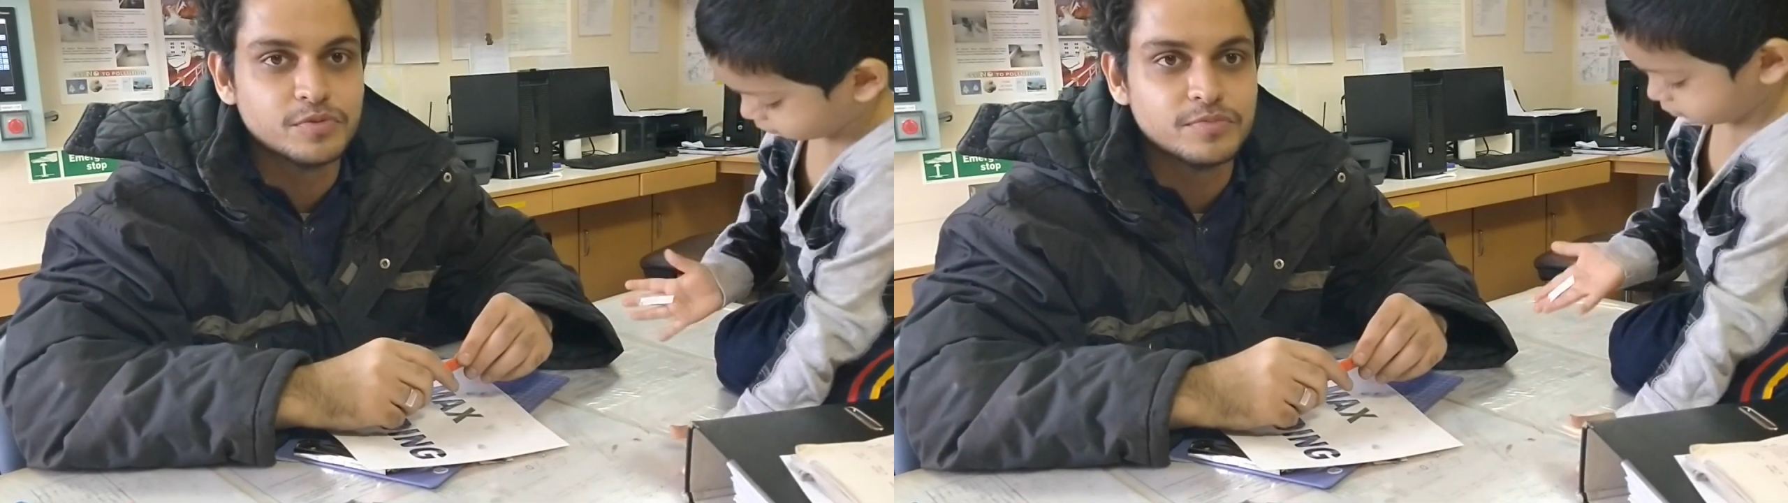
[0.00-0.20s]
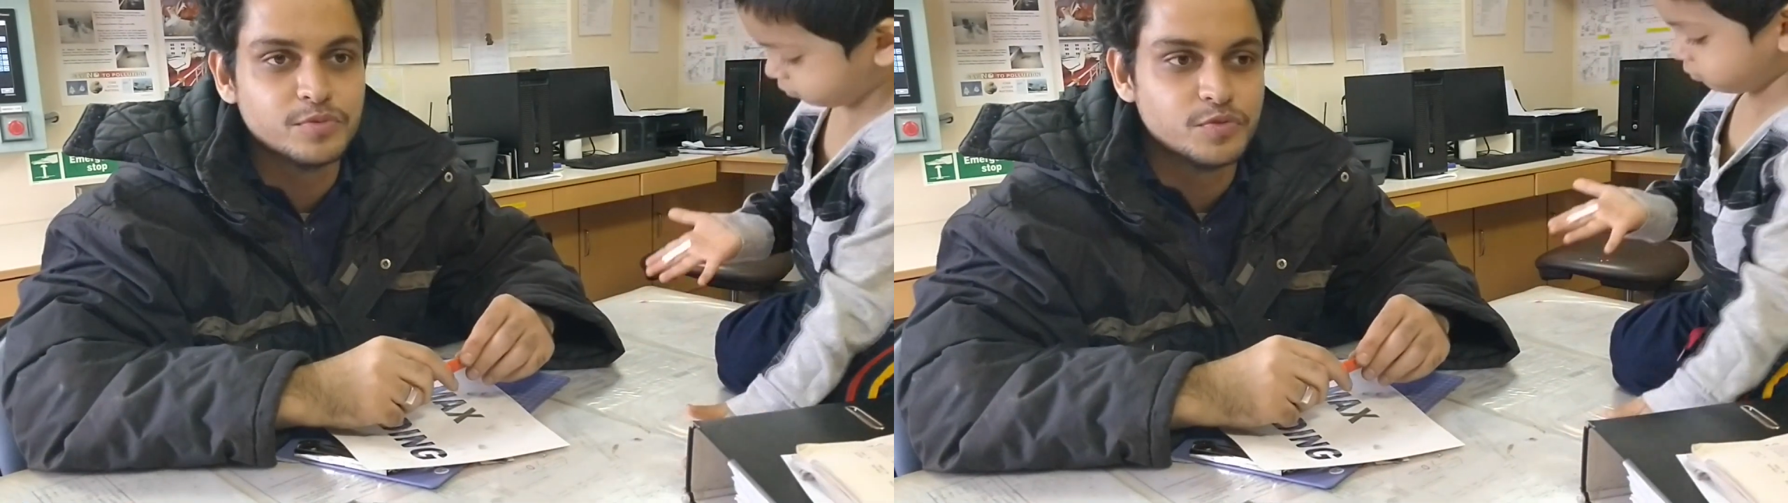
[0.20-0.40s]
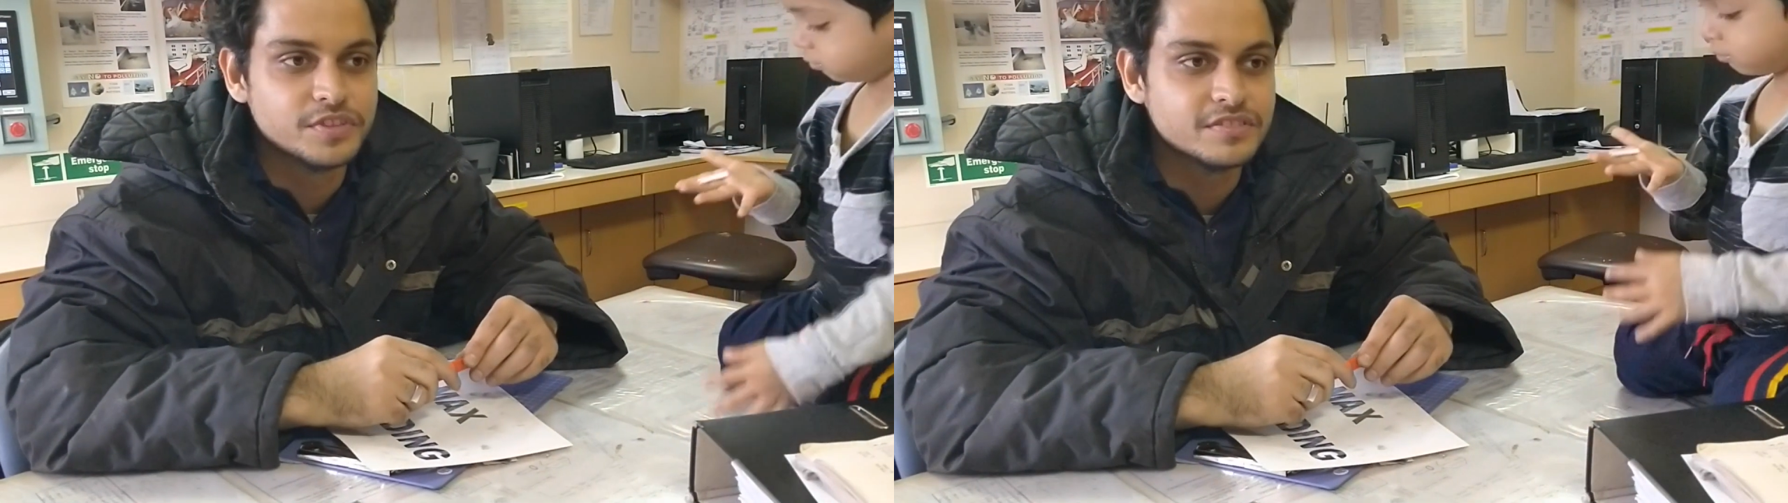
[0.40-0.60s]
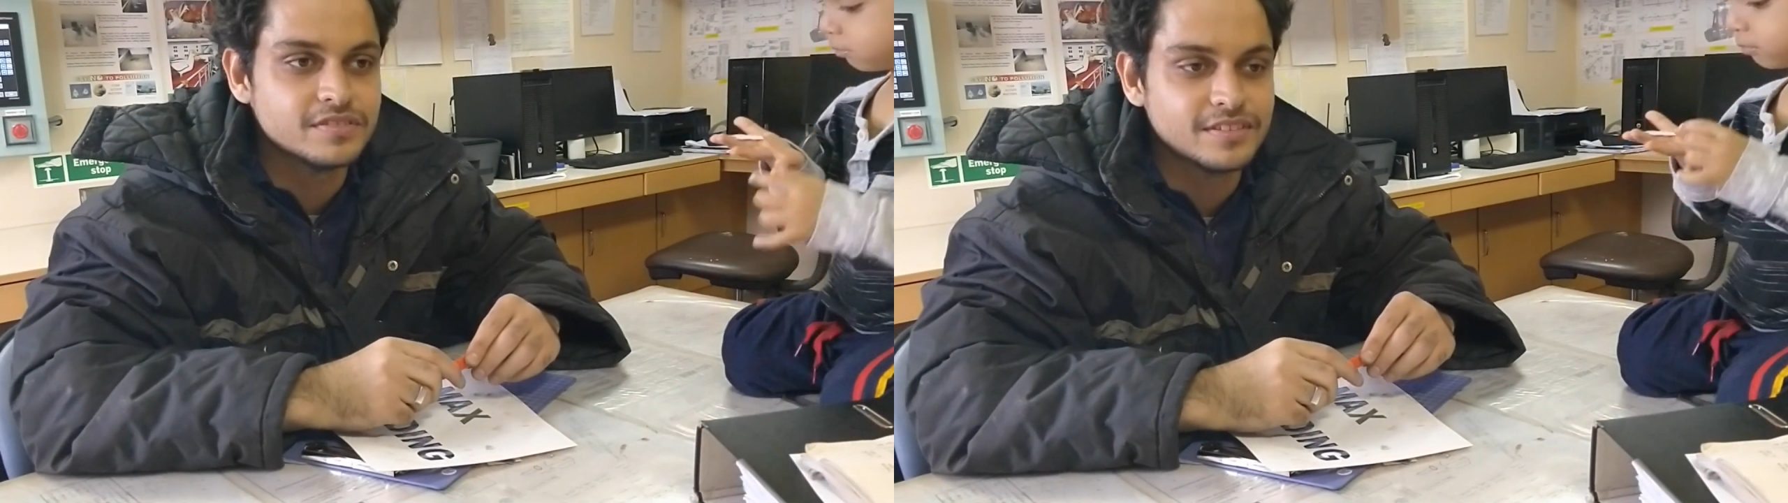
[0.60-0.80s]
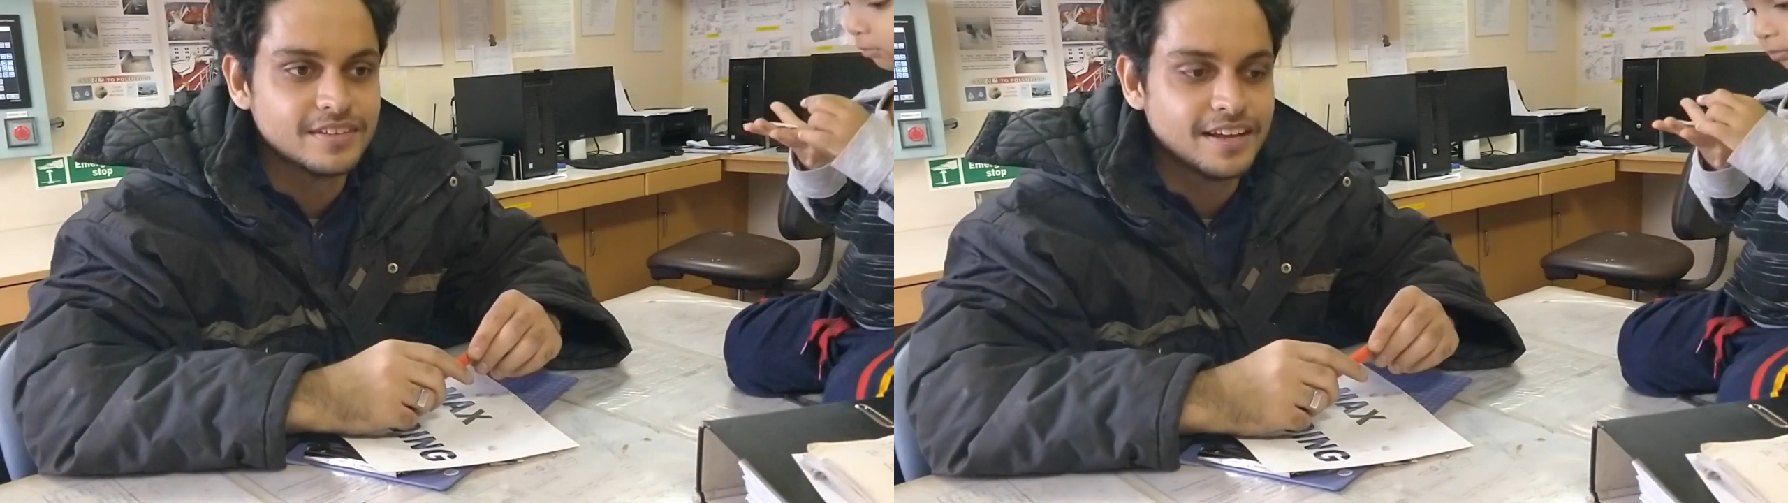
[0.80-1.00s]
movies.
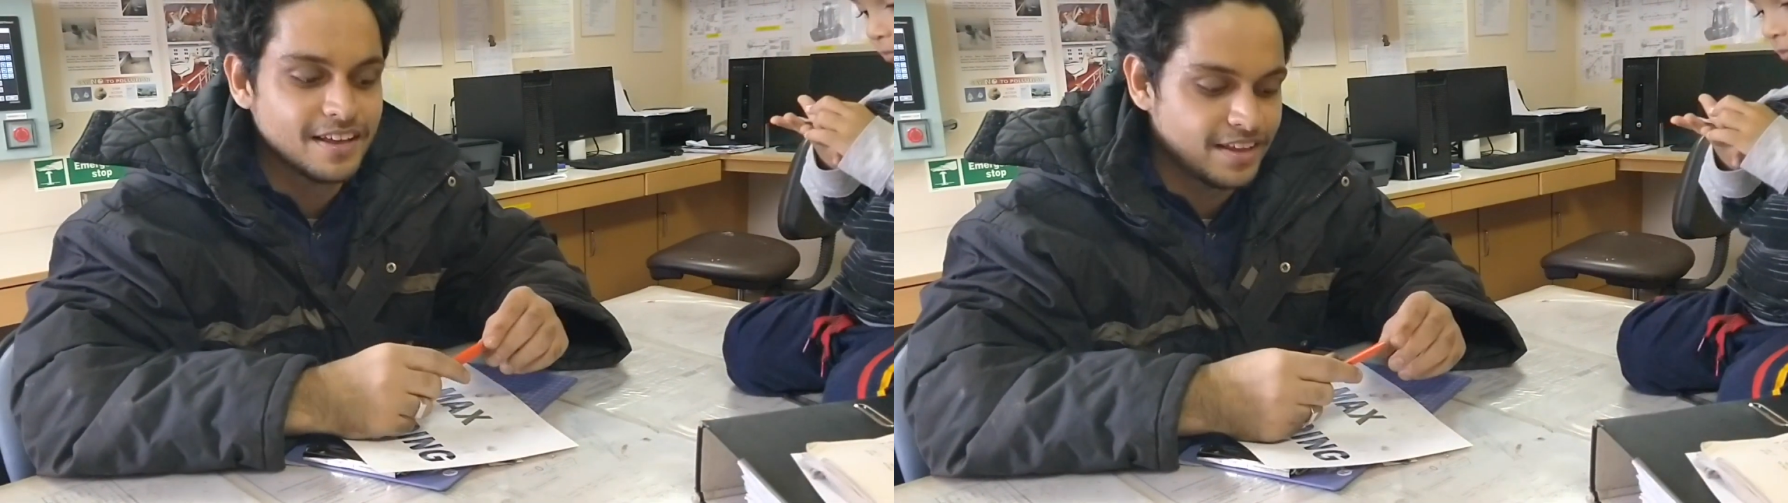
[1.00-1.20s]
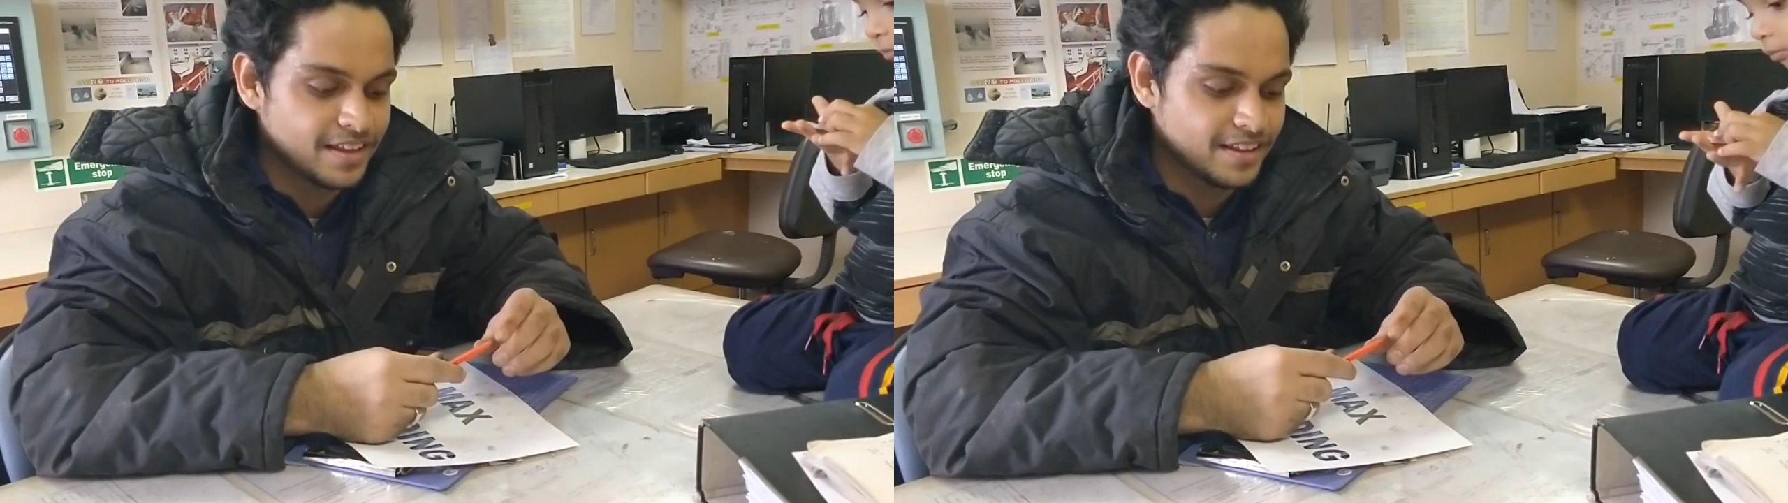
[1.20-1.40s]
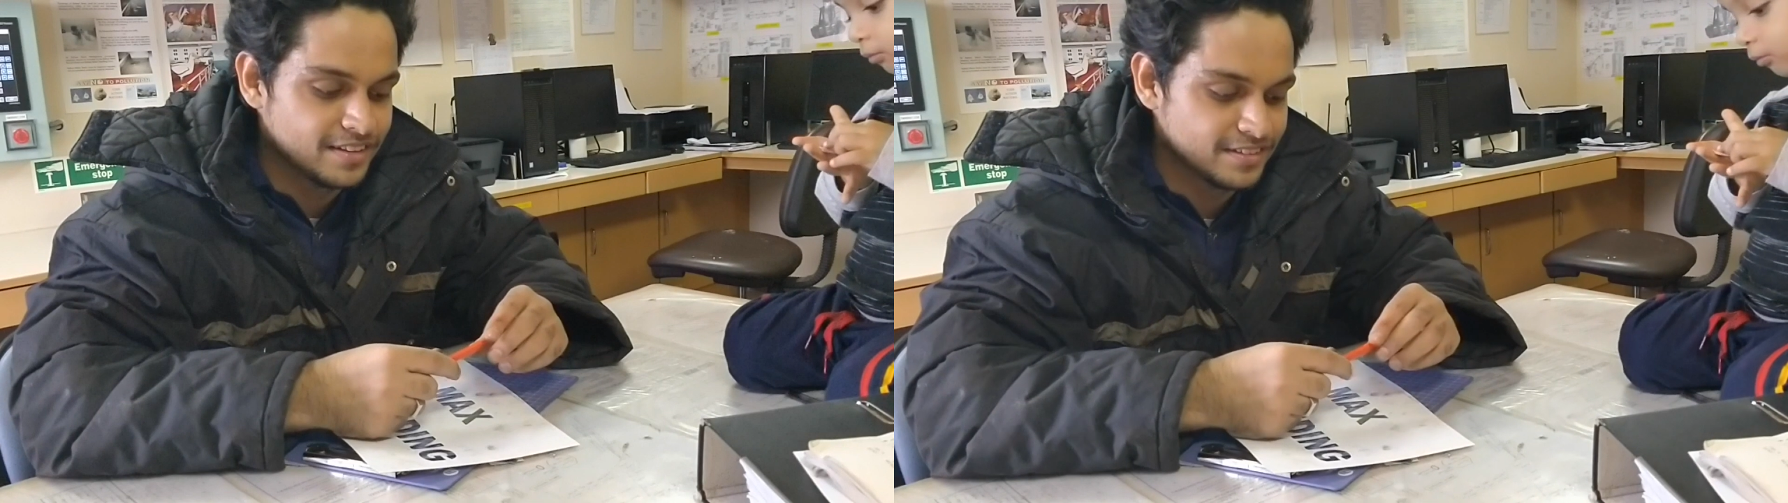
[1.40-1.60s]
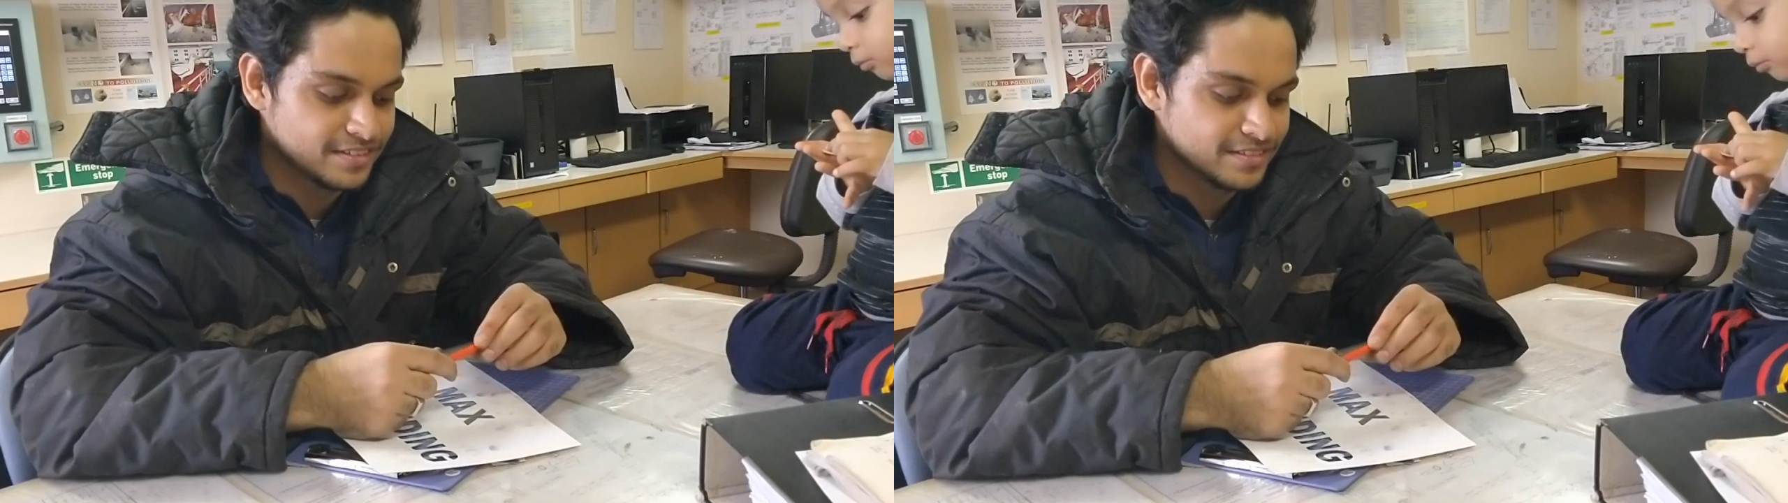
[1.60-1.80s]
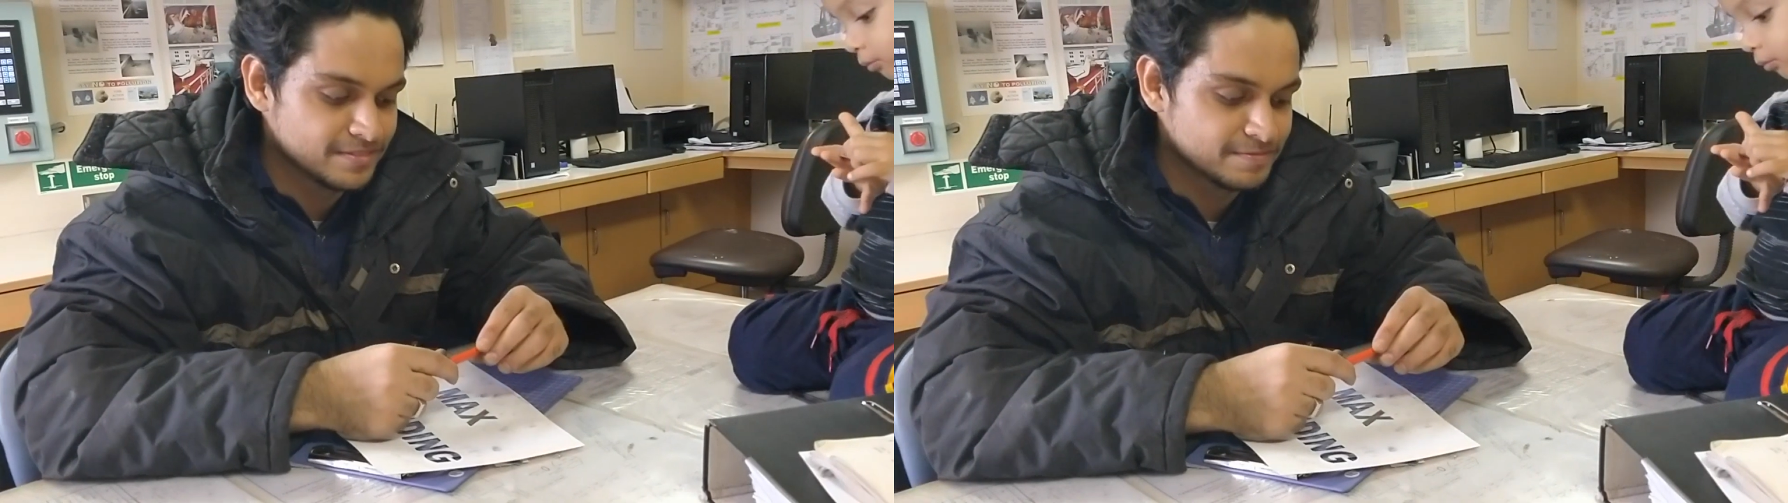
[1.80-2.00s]

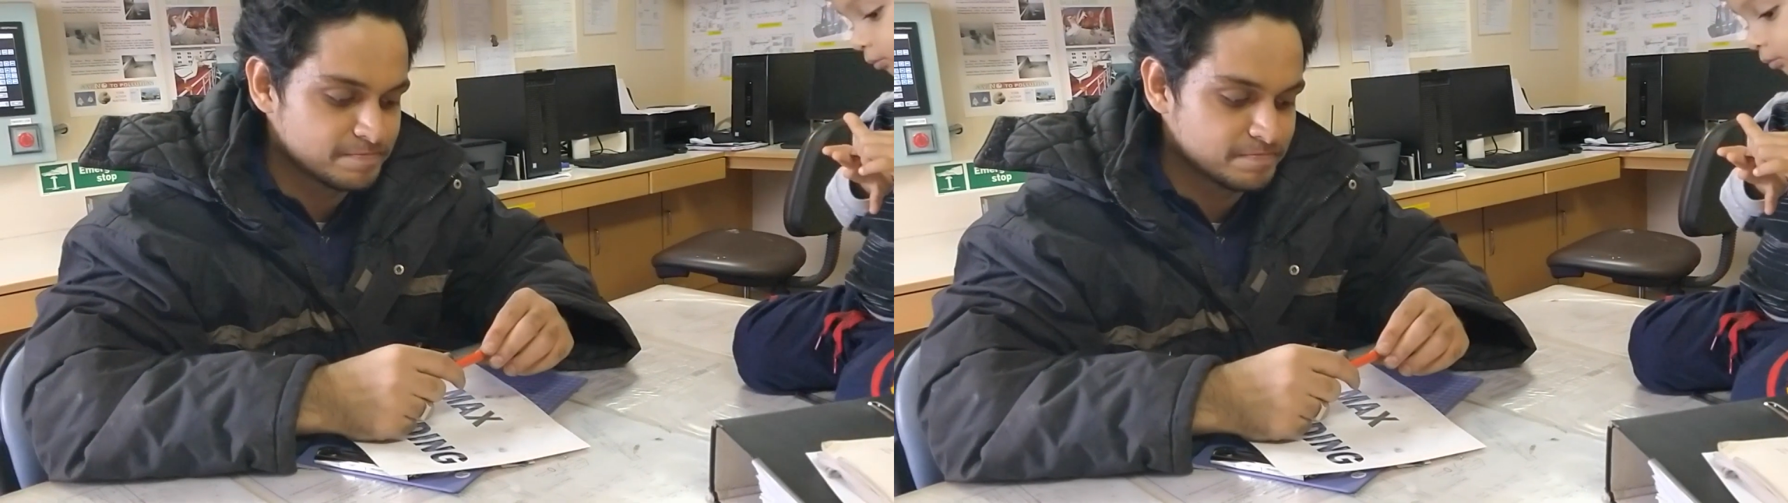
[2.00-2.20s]
Then.